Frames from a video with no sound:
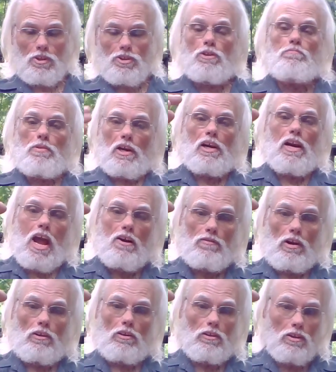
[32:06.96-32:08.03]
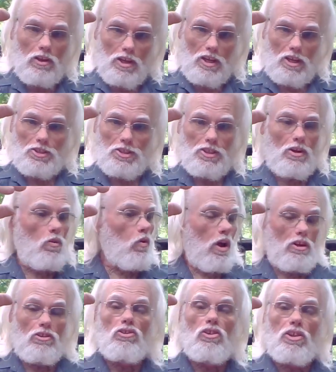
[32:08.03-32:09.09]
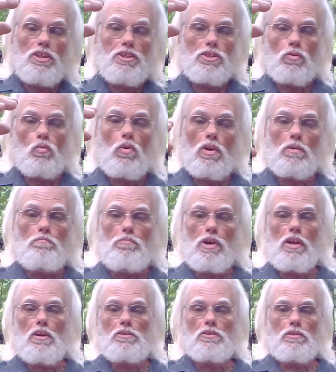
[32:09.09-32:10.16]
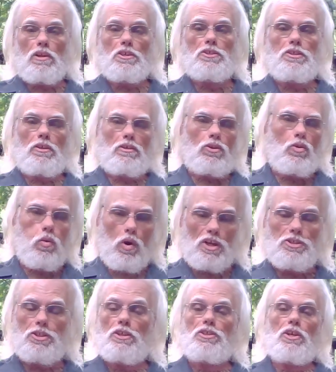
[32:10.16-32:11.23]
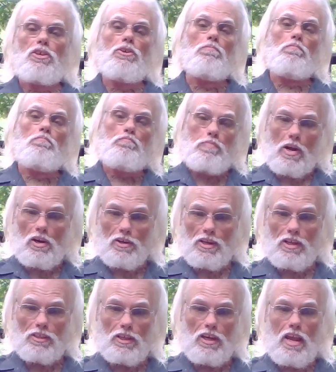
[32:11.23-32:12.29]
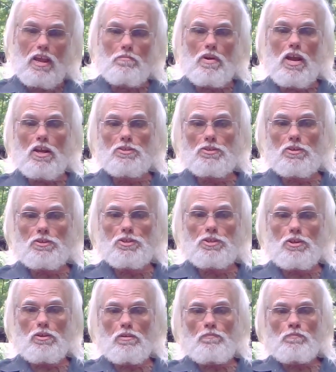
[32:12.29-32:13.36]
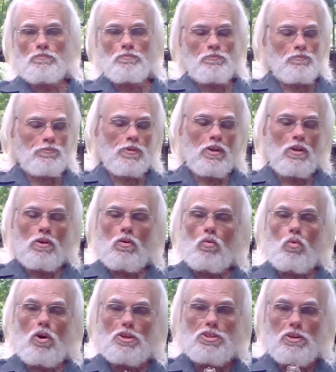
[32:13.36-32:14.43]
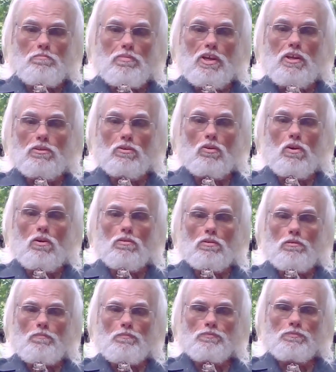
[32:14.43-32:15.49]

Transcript: You better have a list, at least one-page list of questions that you better get the damn answers to. Where's it being grown?